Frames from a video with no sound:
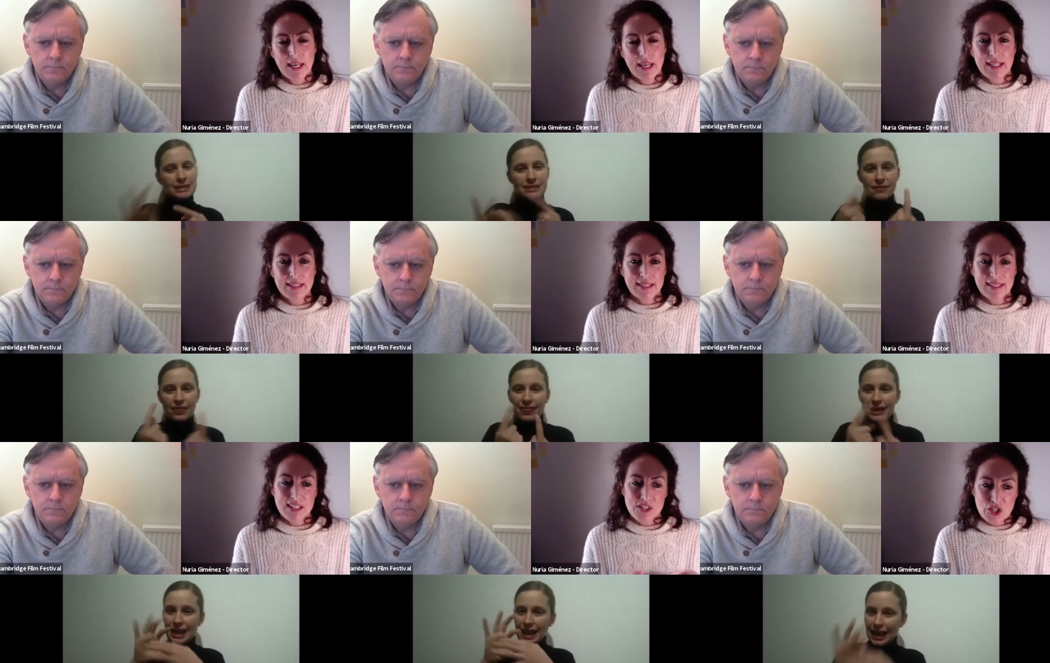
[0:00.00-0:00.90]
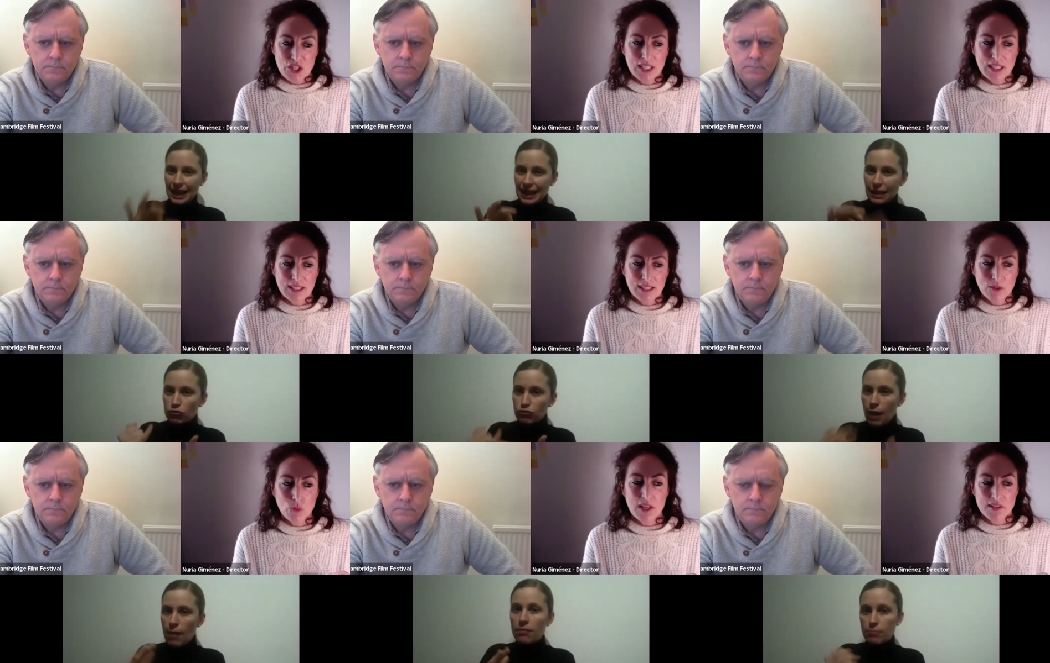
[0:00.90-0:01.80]
Speaker 1: and she
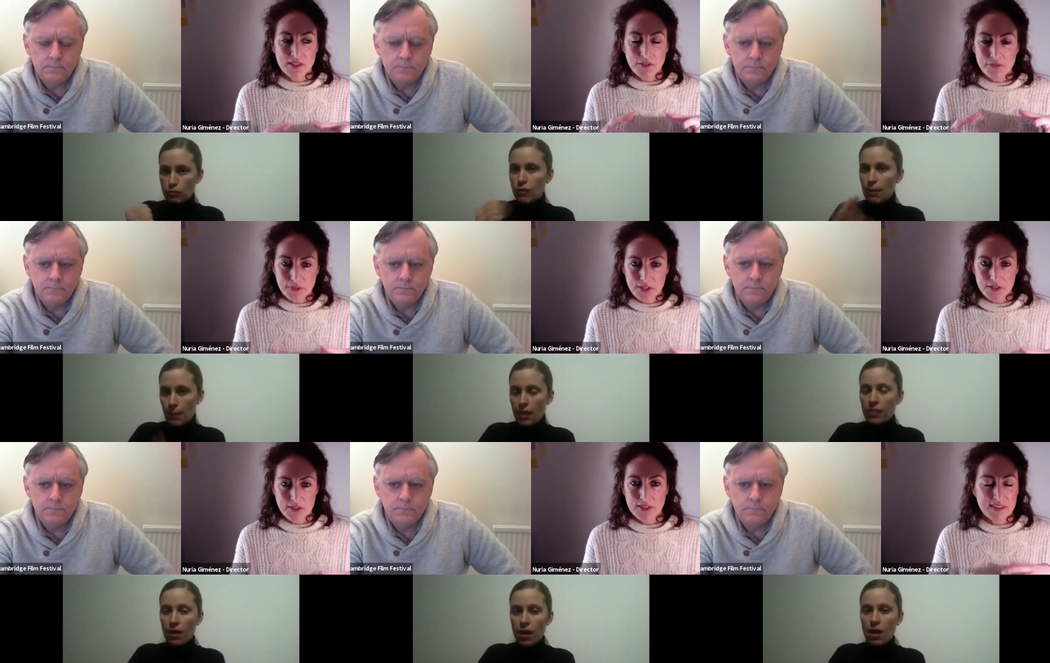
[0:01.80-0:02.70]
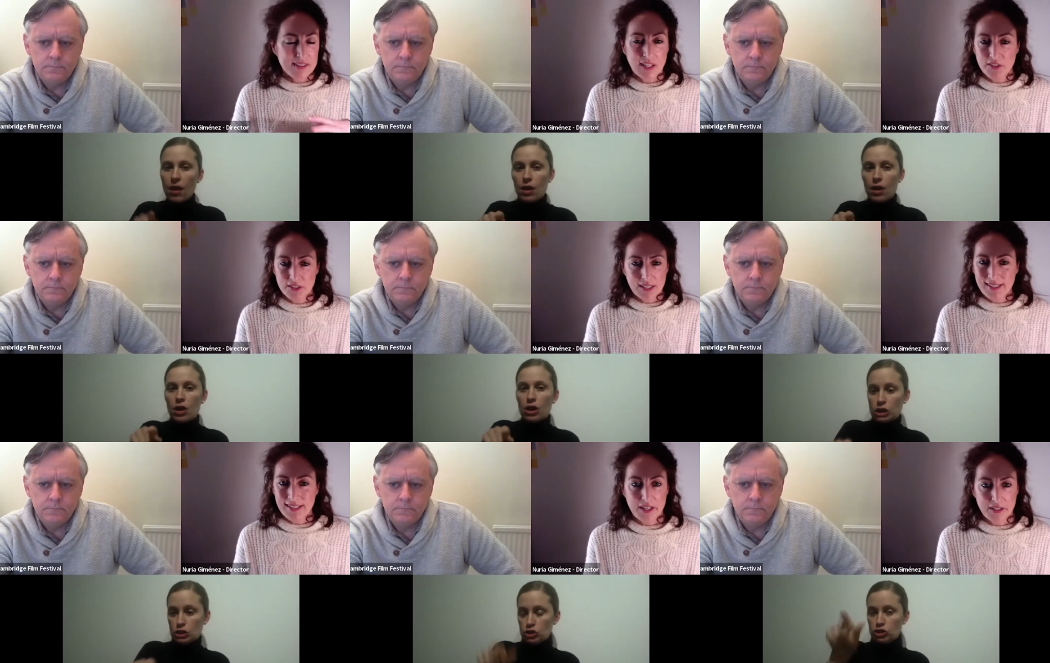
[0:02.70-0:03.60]
was the first, the starting
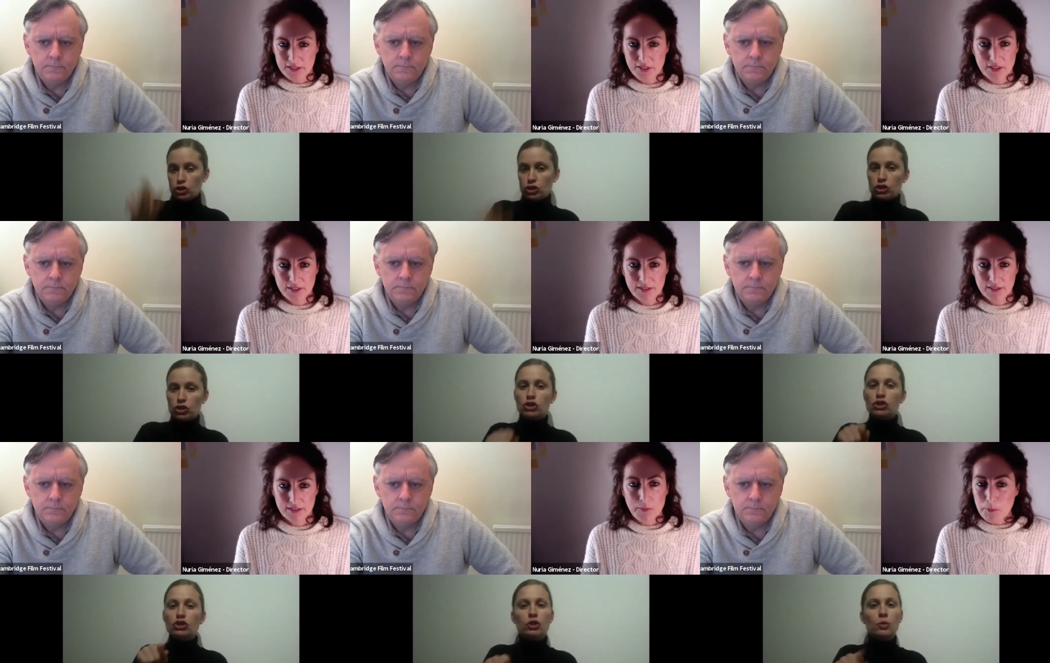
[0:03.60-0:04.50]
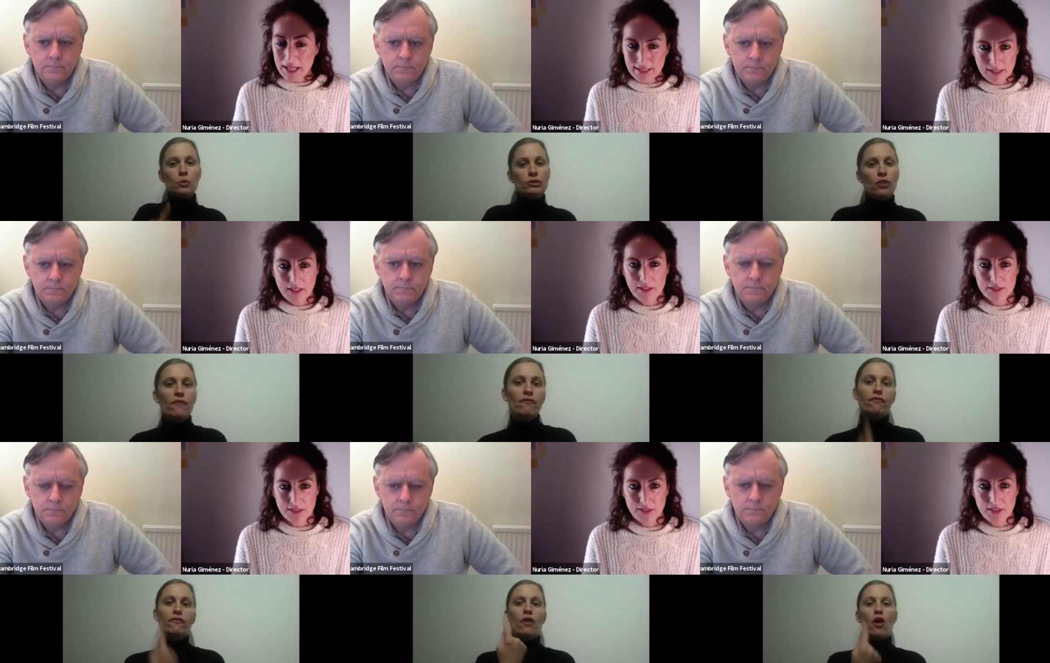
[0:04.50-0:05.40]
character, the main
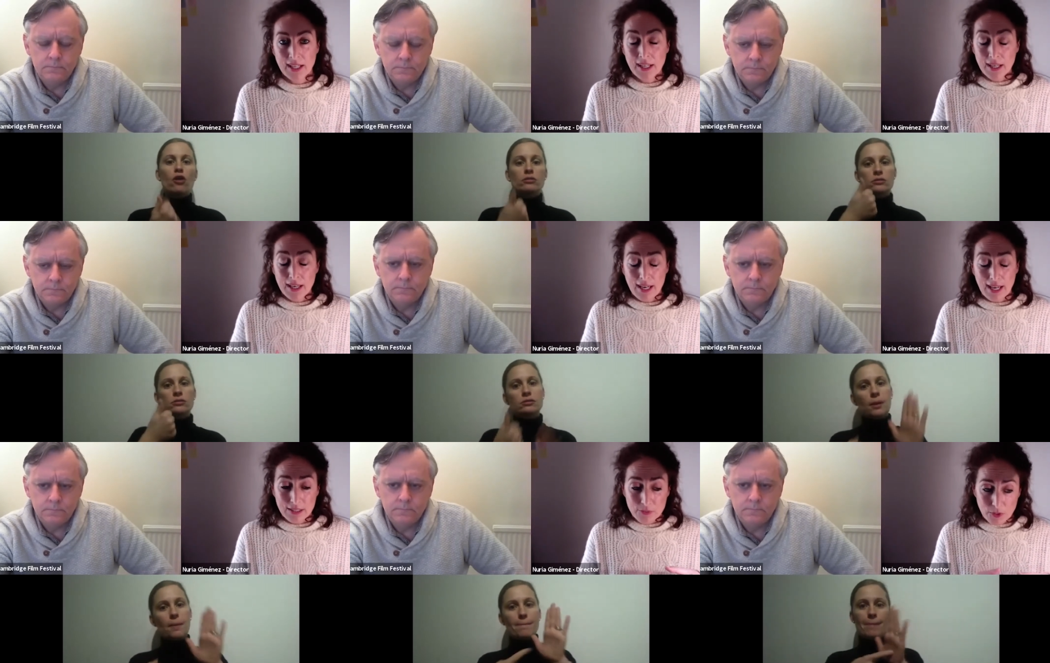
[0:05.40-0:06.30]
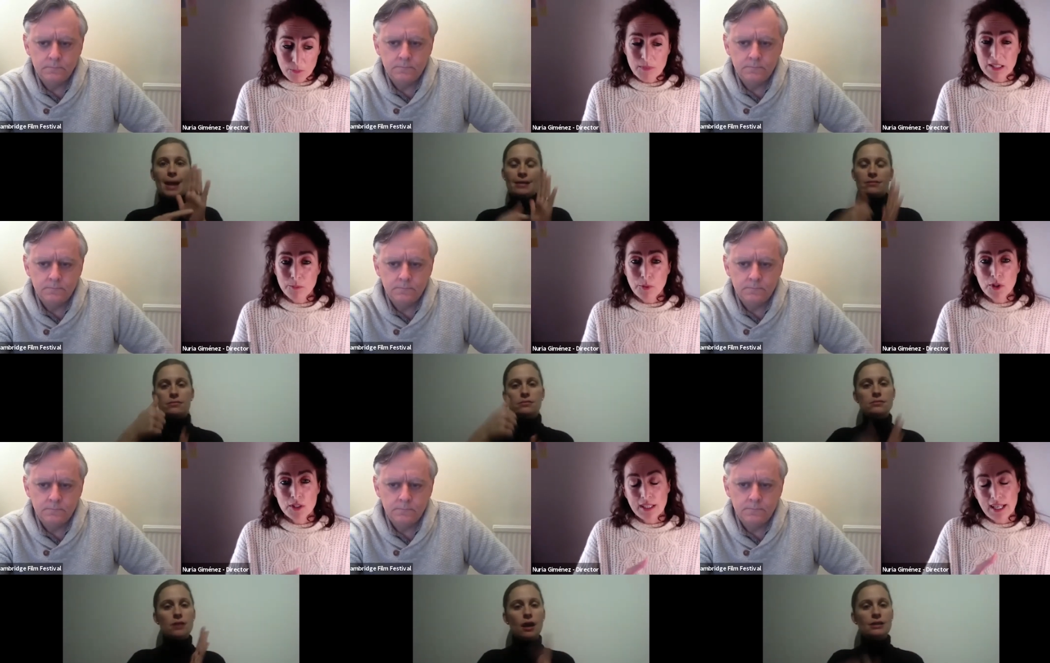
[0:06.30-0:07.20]
character, and from that
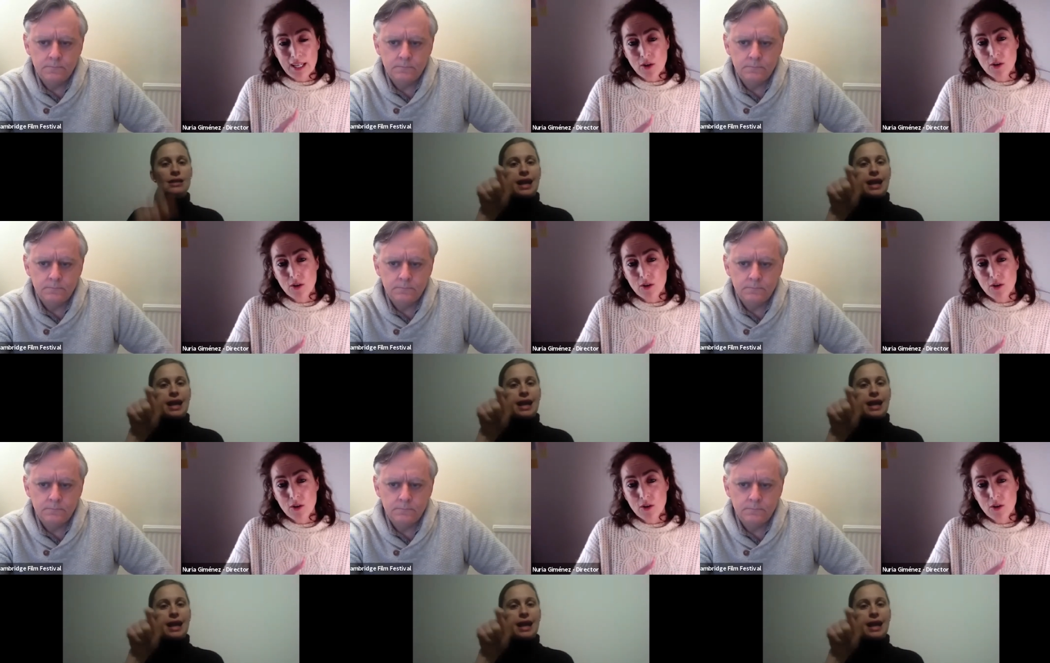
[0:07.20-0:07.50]
point, I